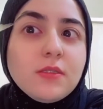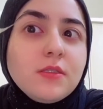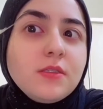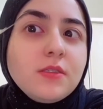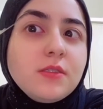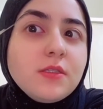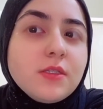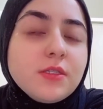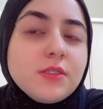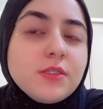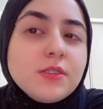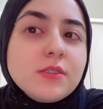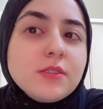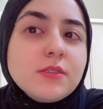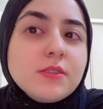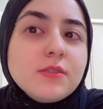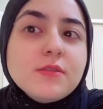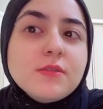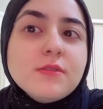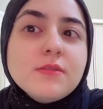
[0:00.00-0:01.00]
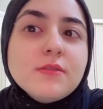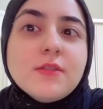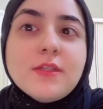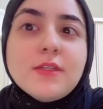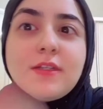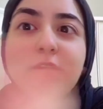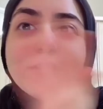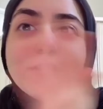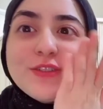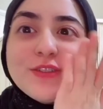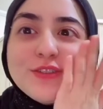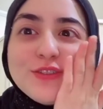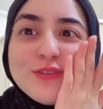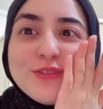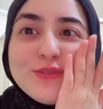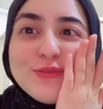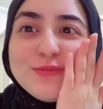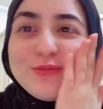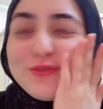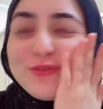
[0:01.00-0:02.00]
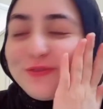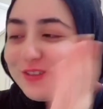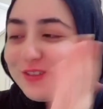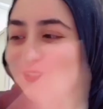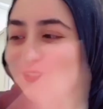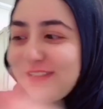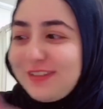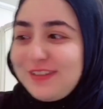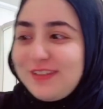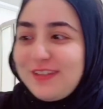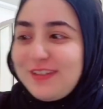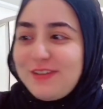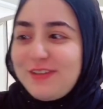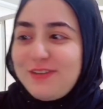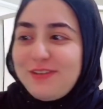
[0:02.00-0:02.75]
I actually removed it like